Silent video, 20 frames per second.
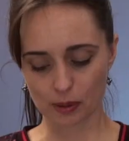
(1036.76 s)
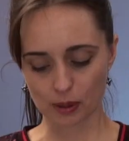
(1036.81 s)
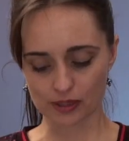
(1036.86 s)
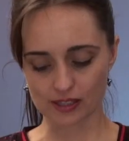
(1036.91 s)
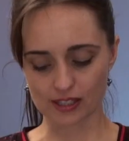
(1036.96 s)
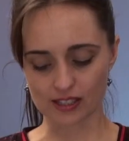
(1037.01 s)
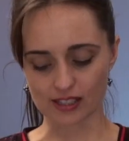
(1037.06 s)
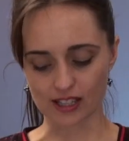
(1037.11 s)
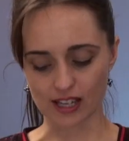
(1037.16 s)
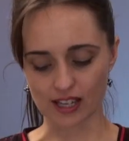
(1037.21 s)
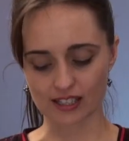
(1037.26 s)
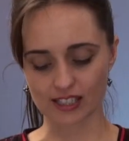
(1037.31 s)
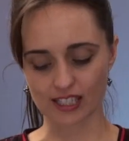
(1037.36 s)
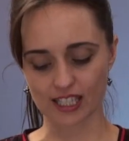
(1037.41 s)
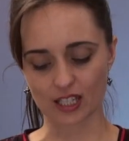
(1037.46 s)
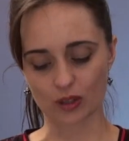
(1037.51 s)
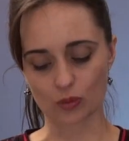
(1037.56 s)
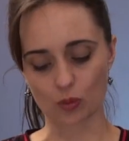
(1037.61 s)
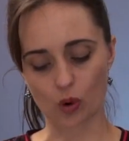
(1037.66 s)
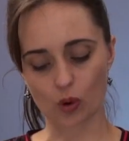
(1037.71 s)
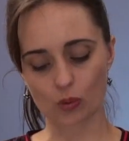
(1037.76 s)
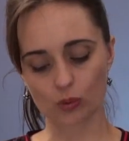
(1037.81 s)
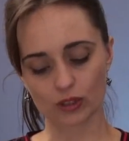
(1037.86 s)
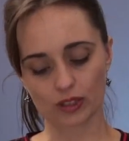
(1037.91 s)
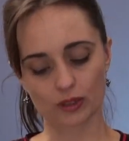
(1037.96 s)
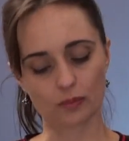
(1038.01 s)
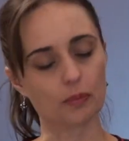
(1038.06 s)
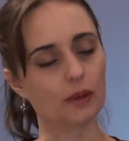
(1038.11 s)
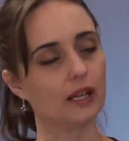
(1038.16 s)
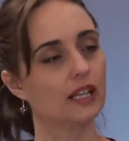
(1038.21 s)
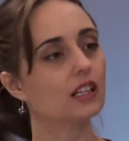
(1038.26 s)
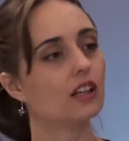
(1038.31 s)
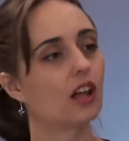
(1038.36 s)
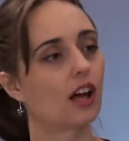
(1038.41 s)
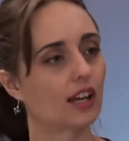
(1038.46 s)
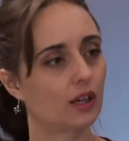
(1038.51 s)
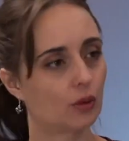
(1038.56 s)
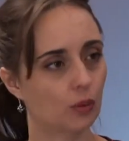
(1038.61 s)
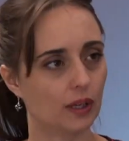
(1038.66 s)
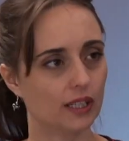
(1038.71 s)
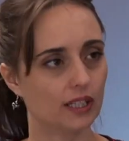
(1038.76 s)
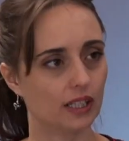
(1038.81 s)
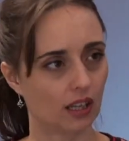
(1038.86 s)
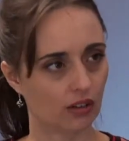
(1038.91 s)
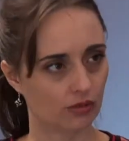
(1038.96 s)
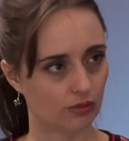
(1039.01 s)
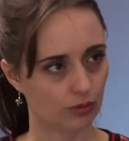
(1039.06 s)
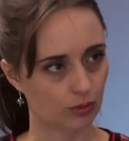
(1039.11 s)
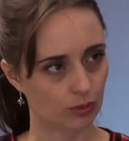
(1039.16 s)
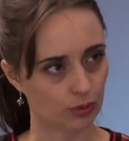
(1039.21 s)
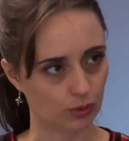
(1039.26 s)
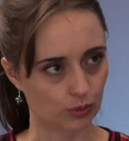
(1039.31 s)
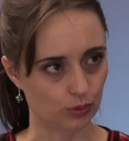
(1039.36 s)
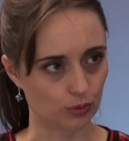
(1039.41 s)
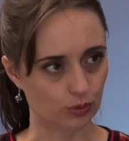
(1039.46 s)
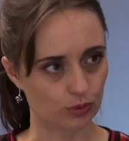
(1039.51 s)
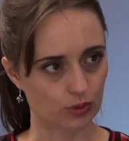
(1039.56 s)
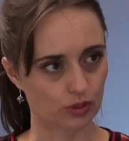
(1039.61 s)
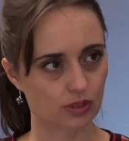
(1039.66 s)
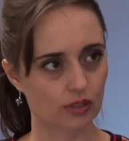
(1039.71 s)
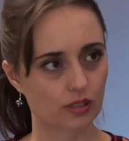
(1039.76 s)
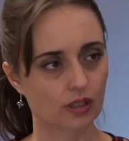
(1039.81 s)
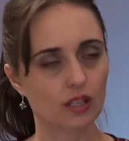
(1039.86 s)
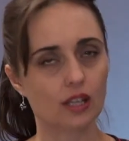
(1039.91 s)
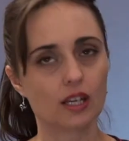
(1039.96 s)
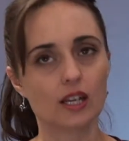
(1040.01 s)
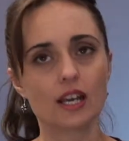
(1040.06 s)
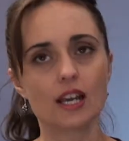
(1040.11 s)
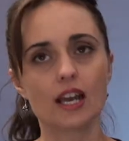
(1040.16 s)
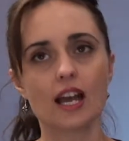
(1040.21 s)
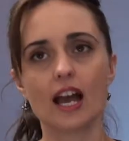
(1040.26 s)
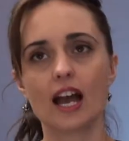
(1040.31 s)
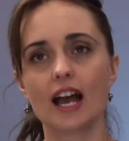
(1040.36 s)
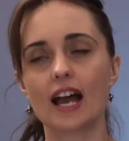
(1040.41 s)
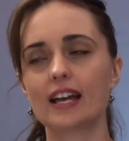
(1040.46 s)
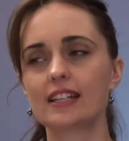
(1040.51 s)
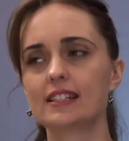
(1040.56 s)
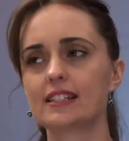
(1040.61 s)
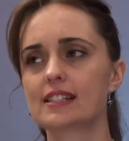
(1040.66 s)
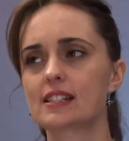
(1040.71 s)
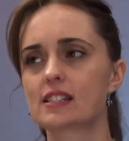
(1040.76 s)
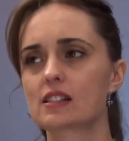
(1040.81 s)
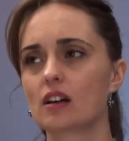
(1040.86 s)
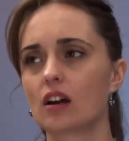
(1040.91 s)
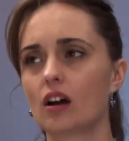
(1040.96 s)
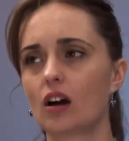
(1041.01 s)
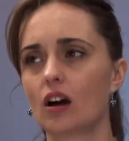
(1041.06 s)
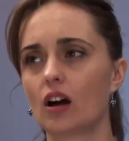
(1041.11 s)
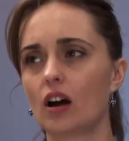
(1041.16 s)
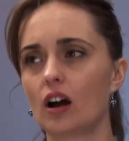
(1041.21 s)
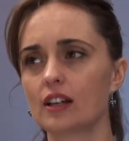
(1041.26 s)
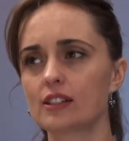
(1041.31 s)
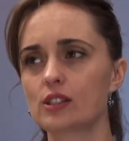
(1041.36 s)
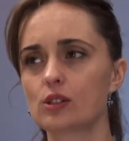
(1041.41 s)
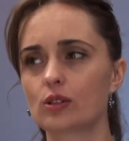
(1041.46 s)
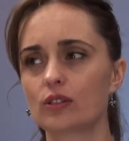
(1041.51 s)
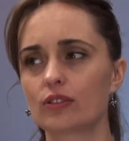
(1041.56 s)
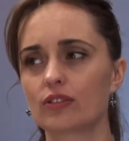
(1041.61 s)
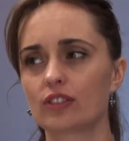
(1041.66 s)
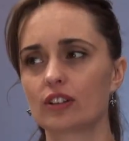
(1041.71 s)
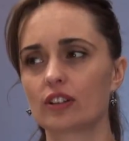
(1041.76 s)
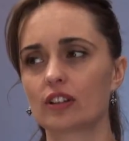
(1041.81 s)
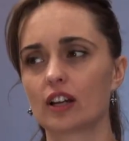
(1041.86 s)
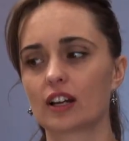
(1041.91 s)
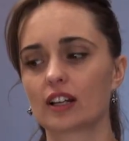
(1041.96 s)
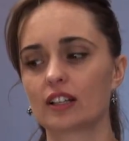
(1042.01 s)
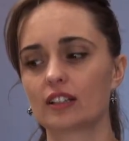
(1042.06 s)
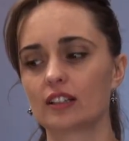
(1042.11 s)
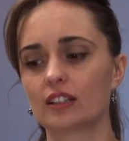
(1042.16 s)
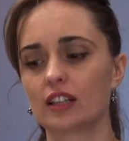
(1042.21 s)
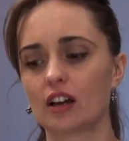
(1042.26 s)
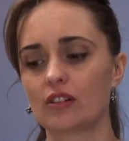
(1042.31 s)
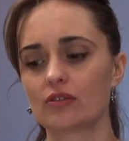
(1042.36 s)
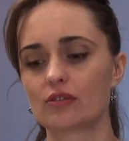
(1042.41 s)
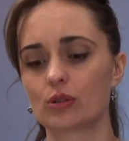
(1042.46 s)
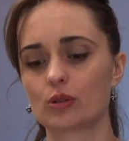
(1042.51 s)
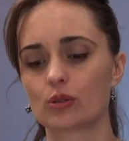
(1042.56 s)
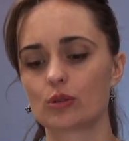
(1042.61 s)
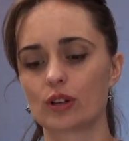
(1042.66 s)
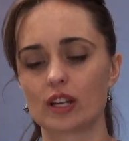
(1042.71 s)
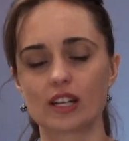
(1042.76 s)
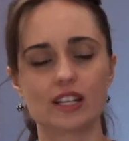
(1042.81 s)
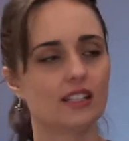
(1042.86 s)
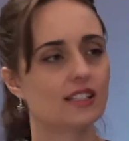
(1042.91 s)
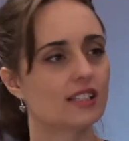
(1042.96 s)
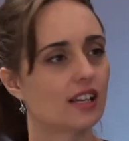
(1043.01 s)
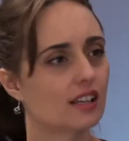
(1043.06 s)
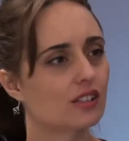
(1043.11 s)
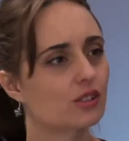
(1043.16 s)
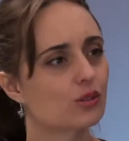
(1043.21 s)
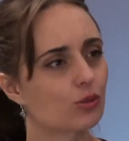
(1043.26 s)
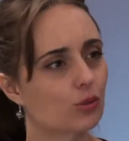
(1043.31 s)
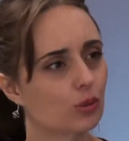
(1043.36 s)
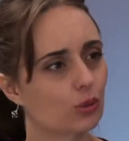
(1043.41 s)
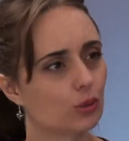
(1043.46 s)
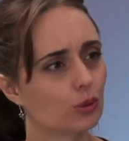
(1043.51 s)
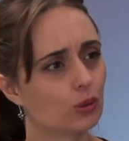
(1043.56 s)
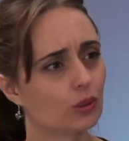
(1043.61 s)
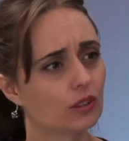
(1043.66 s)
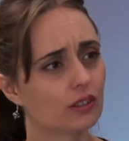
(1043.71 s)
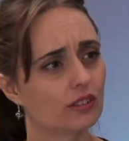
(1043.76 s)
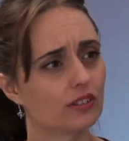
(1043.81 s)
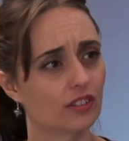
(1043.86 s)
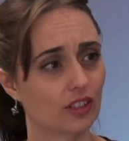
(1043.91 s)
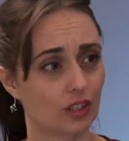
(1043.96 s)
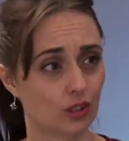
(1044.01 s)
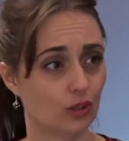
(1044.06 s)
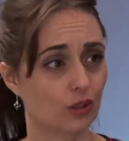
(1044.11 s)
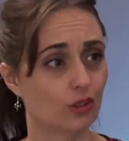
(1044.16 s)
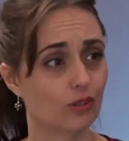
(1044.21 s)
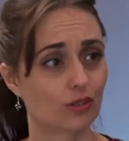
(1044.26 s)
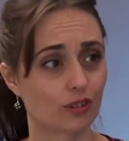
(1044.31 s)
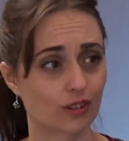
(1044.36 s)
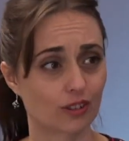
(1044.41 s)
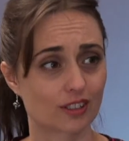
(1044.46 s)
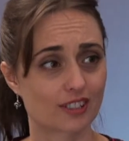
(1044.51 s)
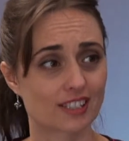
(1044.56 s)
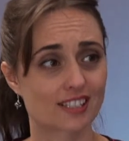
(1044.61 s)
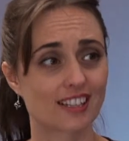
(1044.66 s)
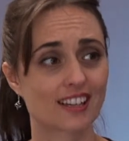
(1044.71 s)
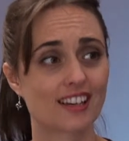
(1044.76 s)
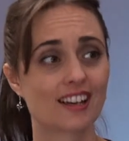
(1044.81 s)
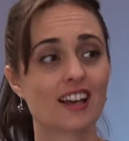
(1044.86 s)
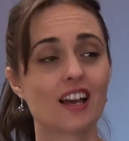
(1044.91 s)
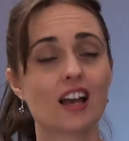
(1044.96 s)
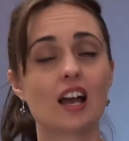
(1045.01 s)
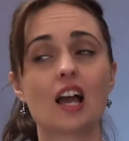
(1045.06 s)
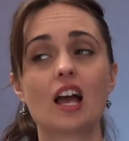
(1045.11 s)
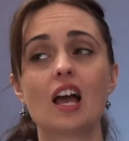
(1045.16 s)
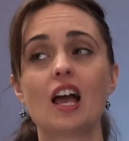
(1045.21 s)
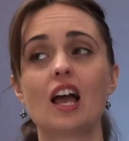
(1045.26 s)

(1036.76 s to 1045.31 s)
person's asking, what will it be like when love rules? And I sort of feel like love already does rule the universe. Exactly.